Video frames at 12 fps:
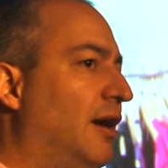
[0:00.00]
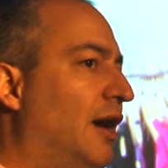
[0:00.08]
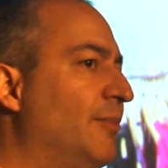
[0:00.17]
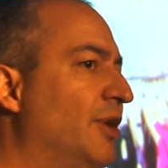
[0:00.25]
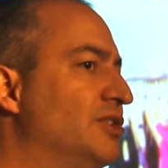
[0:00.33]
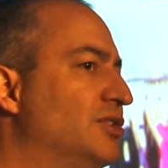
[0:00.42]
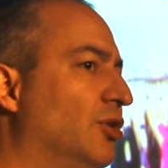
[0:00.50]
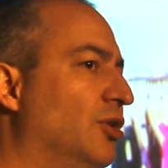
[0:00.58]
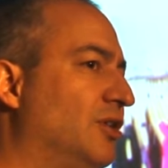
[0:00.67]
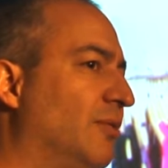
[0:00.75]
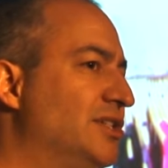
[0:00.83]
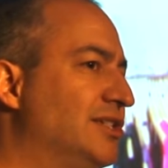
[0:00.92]
I'm going to
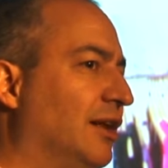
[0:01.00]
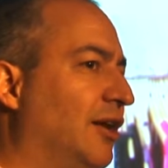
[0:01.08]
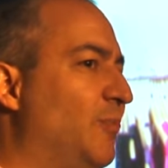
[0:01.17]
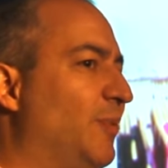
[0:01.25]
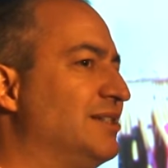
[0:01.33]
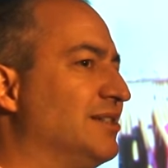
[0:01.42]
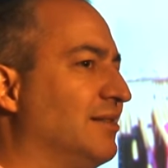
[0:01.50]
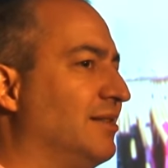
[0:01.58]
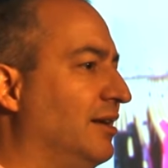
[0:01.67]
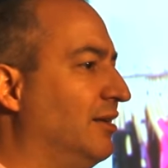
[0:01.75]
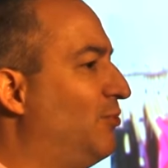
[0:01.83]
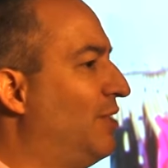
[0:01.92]
look at Mr. Lopez and think,